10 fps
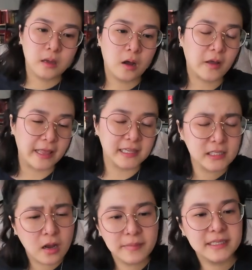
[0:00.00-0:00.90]
Okay, this
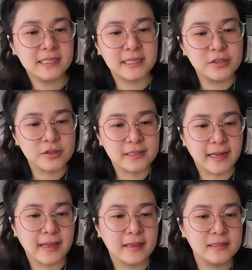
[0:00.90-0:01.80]
comment is
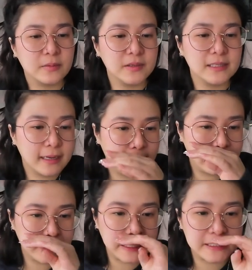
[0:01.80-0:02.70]
interesting. Someone said
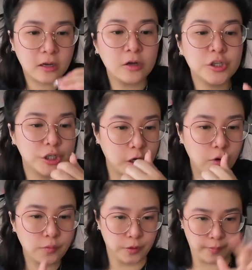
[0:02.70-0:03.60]
it's called
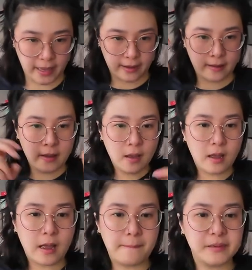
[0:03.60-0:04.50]
showrooming.
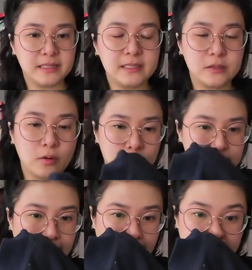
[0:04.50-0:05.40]
Uh, business
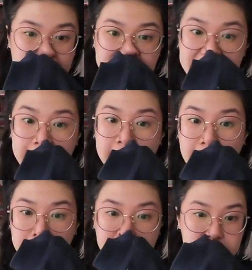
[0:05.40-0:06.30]
owners hate it.
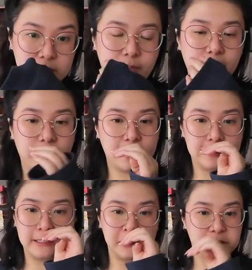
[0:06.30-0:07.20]
There used to be a
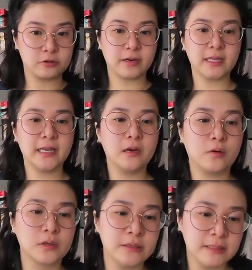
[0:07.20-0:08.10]
place in Australia
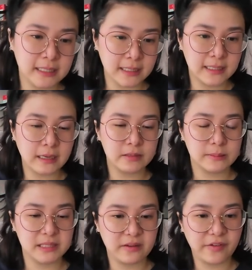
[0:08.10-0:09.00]
or New Zealand that was
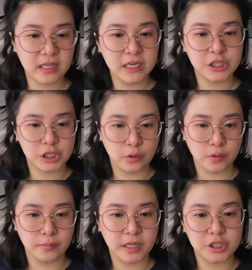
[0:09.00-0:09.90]
specifically a
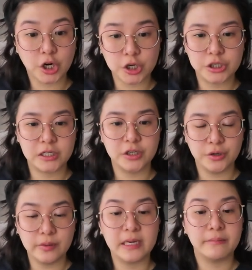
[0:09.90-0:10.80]
showroom. They charged
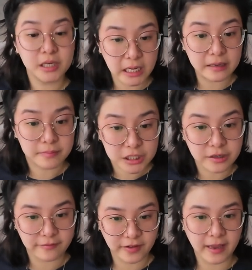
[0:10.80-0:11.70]
you an
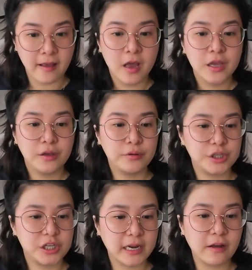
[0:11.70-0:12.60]
admission fee. You could
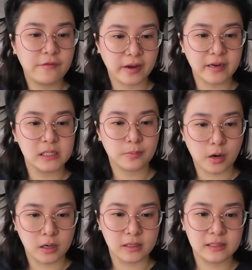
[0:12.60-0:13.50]
check out various
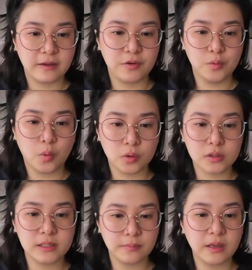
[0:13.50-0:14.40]
products. If you
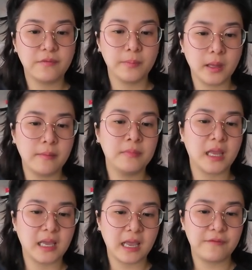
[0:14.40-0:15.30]
ordered something from them,
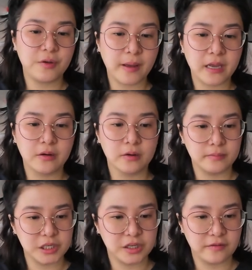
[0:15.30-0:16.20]
they gave you back your
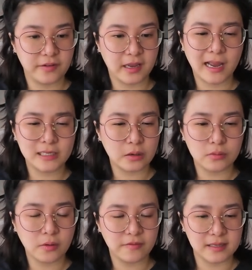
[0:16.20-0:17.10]
admission fee. I don't
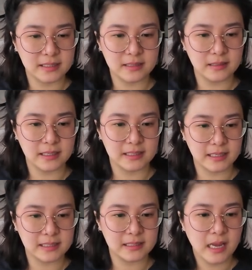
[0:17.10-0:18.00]
know if this still
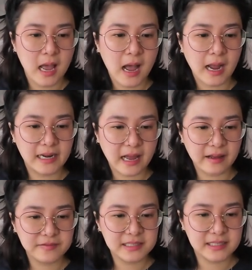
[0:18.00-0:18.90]
exists. I'd
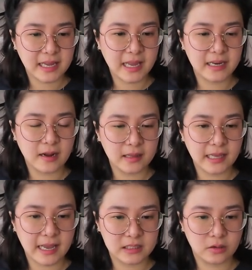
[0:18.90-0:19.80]
have to say not
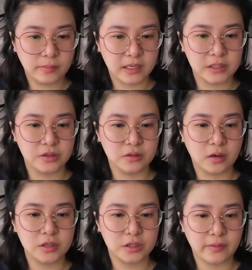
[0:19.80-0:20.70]
the asshole because you're
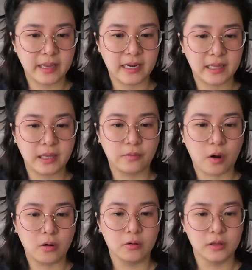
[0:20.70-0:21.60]
not doing anything
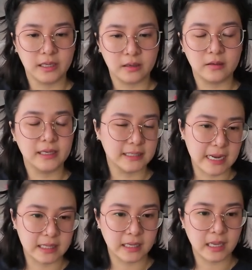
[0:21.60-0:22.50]
wrong or illegal.
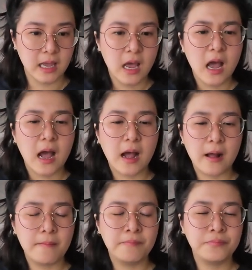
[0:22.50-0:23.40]
Exactly.
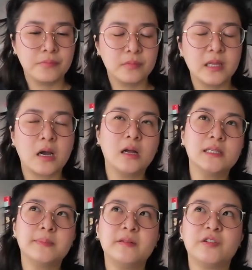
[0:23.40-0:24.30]
Um, the
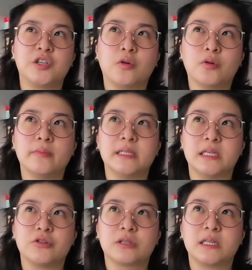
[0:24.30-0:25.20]
concept of a showroom is
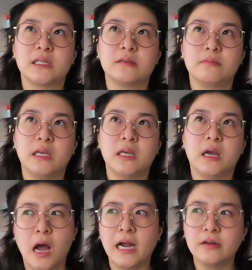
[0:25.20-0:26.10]
interesting to me.
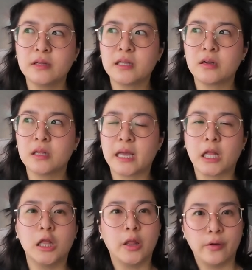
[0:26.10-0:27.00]
I know that there are like
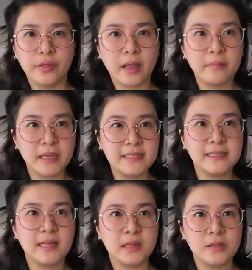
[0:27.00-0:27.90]
clothing
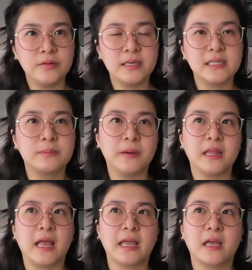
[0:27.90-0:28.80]
places that do this, but
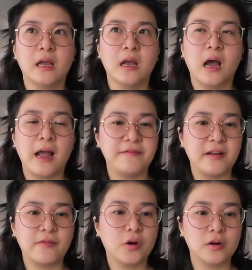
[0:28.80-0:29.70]
like I've
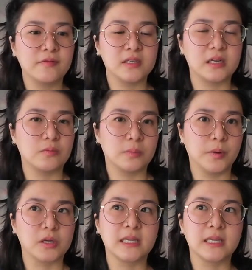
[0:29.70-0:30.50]
never heard of this done with books.